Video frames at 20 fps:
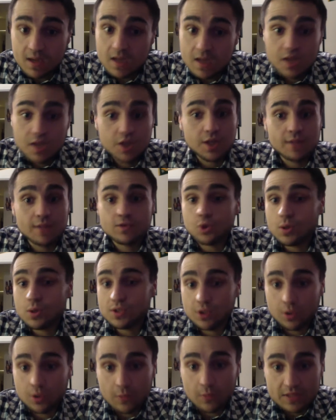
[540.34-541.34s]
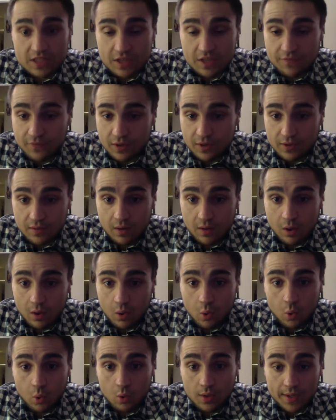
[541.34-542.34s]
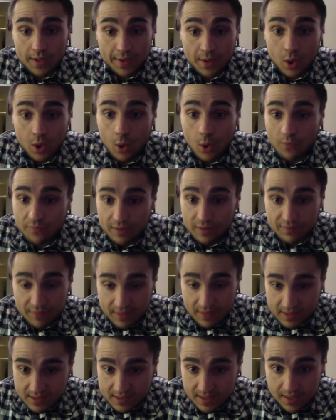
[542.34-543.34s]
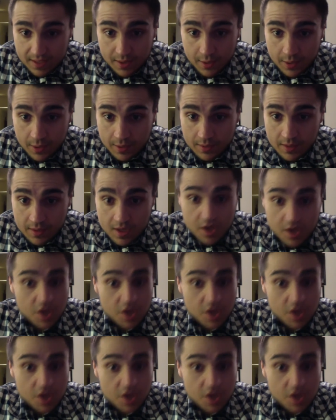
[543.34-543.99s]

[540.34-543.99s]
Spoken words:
You're going to have Troy Tulowitzki for a whole year, hopefully, if he doesn't get hurt.